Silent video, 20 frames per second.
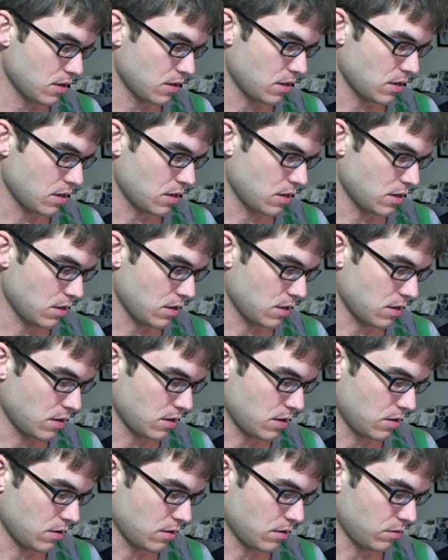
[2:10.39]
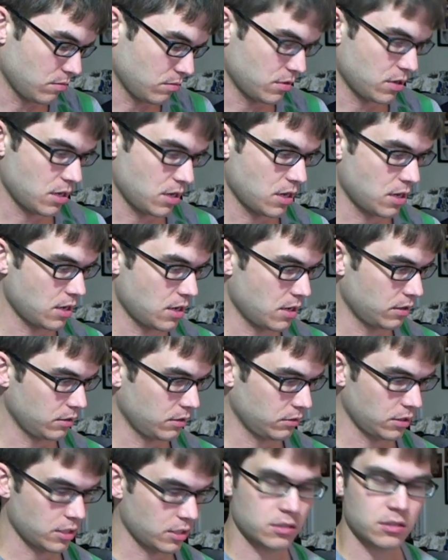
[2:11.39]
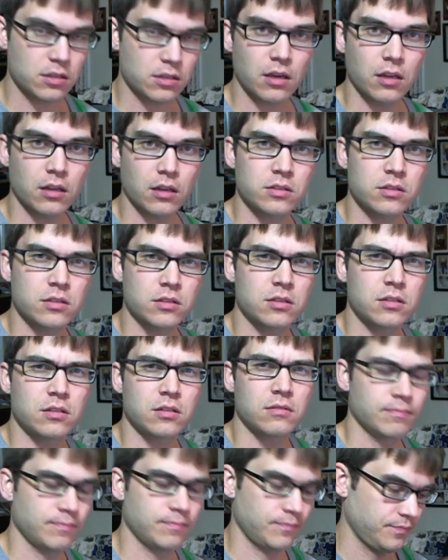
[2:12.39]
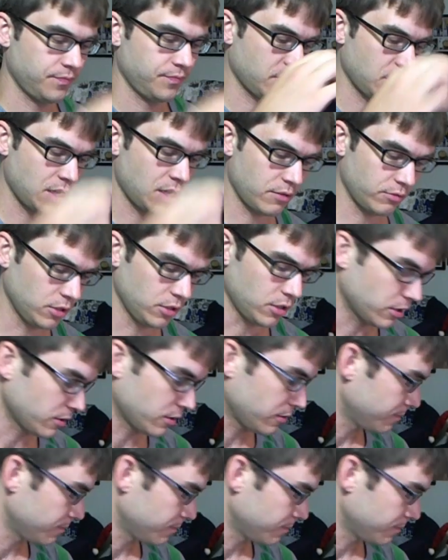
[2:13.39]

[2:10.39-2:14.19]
And let's have a look.